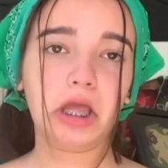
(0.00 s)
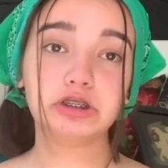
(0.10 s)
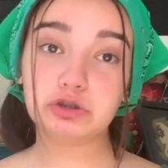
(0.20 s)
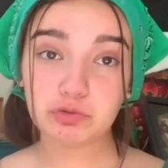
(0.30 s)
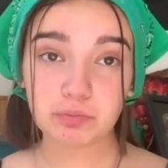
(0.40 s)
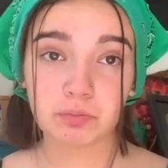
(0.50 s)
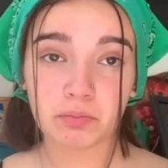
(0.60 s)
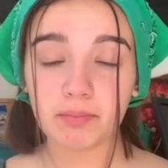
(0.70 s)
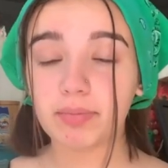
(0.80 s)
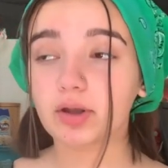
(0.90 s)
too,
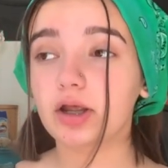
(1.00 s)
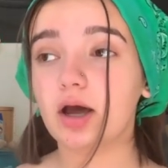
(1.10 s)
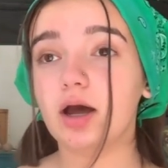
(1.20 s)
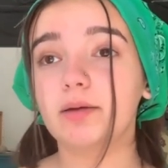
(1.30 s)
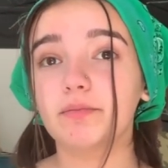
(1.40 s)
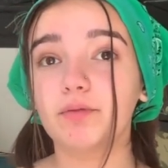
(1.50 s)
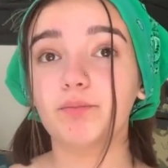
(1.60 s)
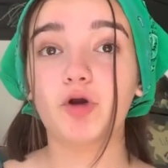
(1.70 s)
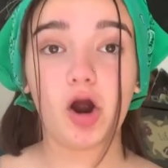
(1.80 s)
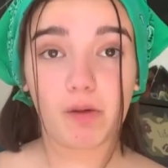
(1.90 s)
but um
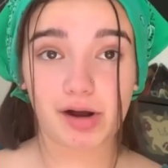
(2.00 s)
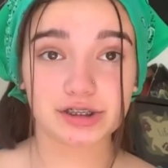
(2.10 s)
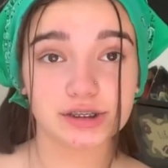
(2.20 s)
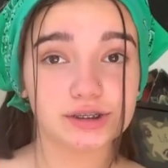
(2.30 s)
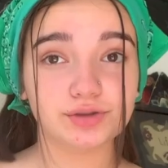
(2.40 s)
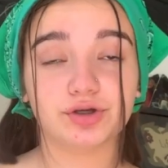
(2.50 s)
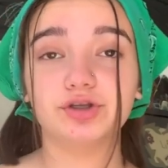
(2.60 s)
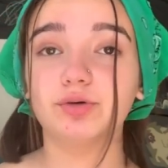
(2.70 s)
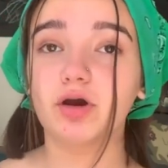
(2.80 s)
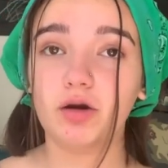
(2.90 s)
car washes you could
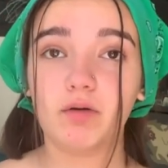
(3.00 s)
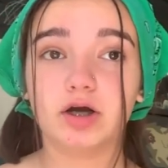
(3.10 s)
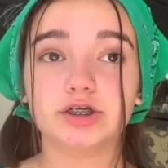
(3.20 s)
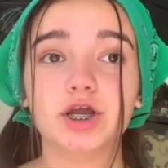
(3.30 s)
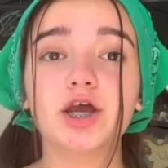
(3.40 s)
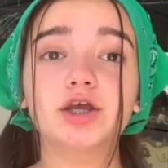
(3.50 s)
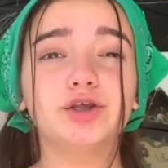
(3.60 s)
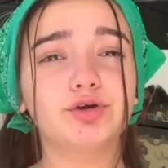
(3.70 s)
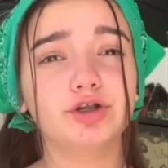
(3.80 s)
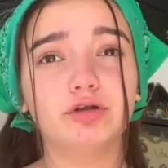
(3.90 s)
do a car wash.
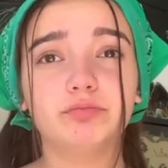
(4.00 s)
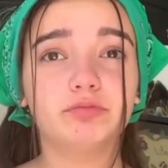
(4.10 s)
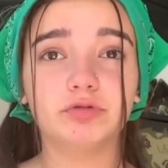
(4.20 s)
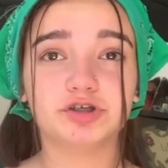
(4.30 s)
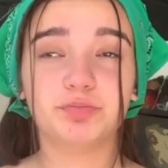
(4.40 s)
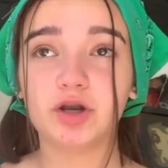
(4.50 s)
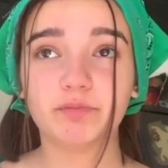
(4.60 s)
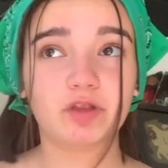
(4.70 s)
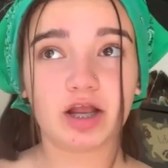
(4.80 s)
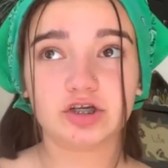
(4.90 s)
You could just put up
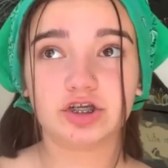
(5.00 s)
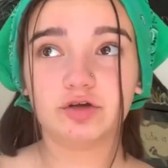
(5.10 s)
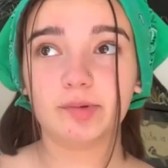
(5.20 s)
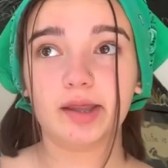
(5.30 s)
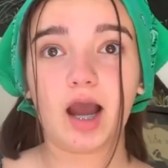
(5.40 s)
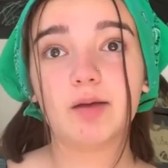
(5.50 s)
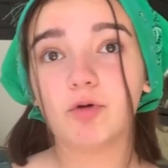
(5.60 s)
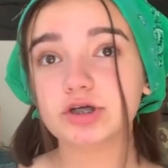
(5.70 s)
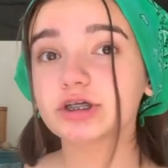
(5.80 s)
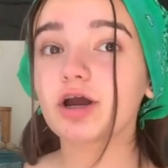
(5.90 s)
flyers to be like I'm
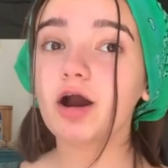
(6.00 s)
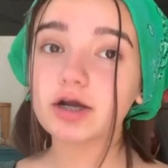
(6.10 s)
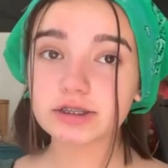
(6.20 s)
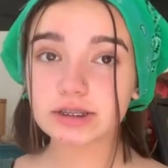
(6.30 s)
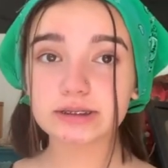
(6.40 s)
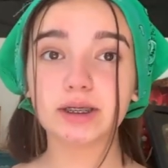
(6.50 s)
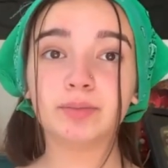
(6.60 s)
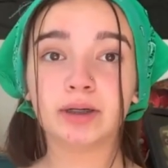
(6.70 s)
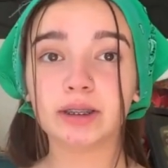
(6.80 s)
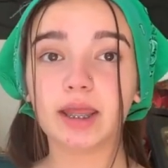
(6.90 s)
washing cars this
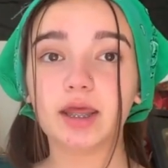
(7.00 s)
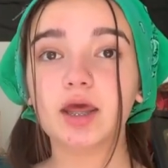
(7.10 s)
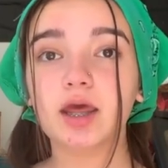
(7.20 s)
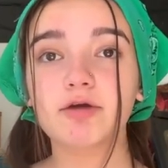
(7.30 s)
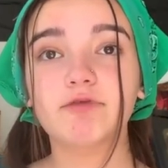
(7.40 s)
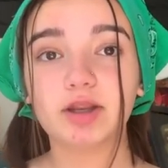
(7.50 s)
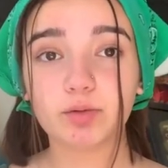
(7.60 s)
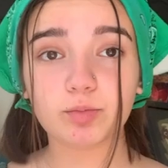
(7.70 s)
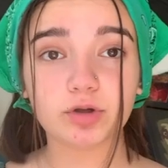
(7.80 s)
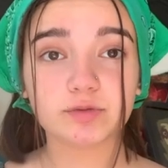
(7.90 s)
summer. Like if
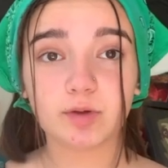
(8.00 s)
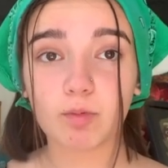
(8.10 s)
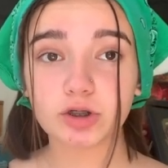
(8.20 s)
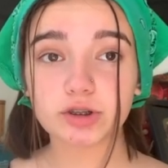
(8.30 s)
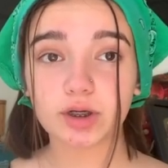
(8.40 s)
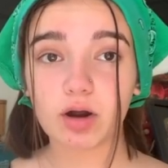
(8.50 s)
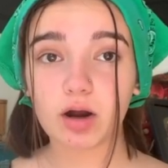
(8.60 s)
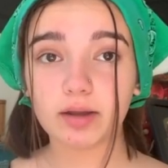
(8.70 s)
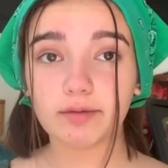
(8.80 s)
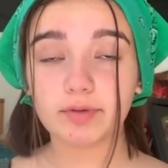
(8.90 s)
anyone wants me to wash their
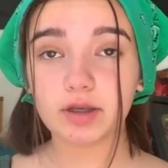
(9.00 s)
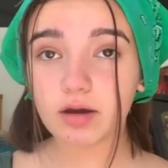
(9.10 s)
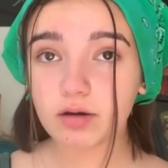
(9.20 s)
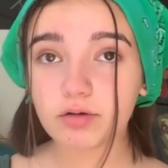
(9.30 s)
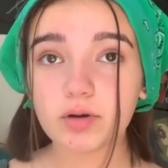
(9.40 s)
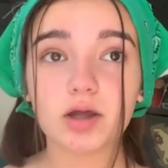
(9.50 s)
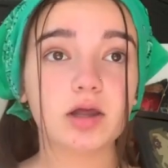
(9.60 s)
car, let me know.